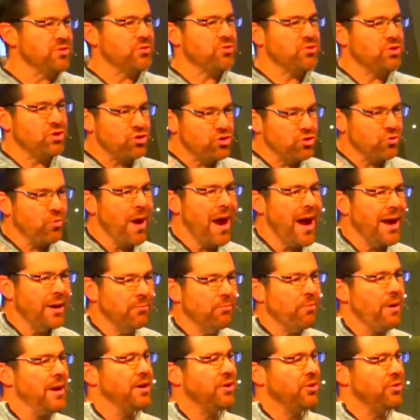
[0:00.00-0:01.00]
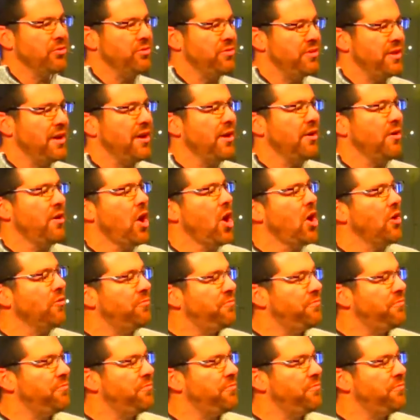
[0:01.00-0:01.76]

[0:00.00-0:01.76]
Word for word: There's a track record there of